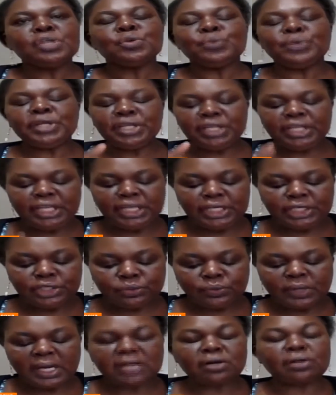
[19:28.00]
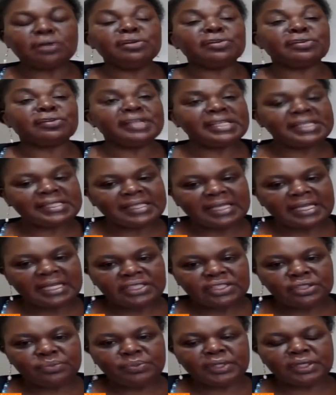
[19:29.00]
We need to work on
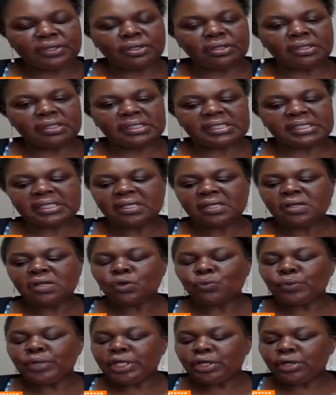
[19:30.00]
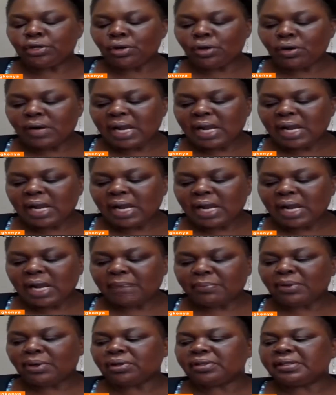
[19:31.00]
research, because we know
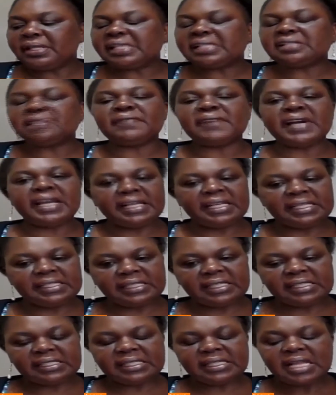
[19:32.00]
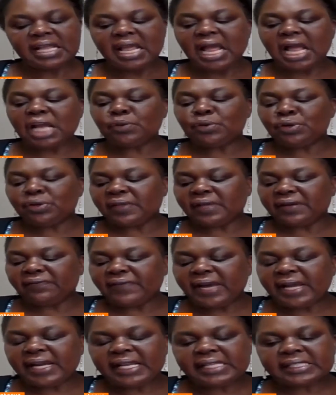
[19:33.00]
about these viruses, and we know that
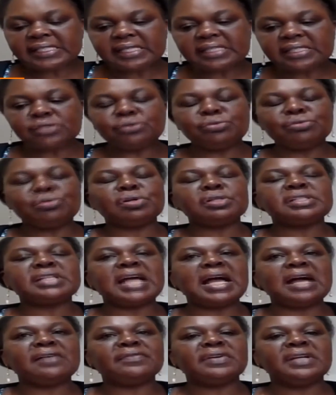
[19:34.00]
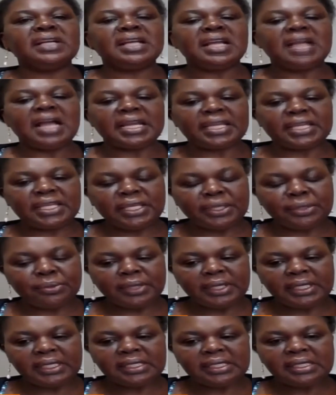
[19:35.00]
viruses do not have a
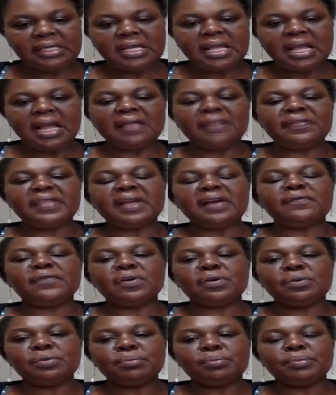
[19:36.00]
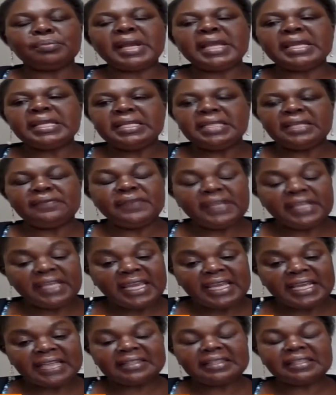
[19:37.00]
cure, and therefore by
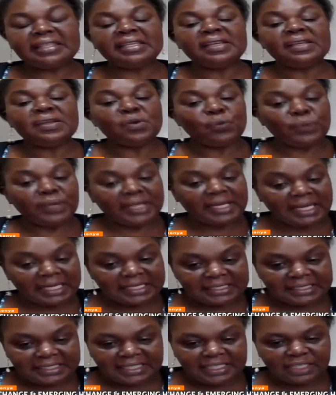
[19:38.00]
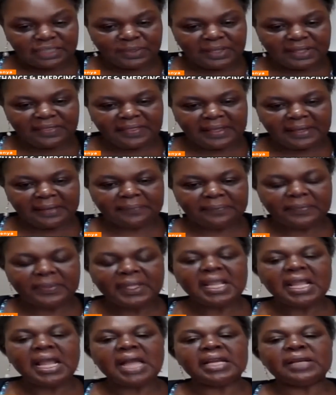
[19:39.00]
living healthy we can deal with them,
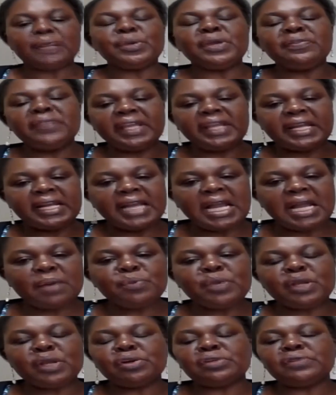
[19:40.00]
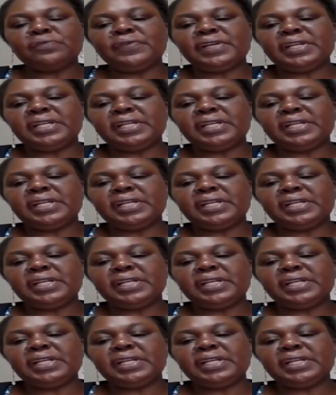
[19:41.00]
and when they come our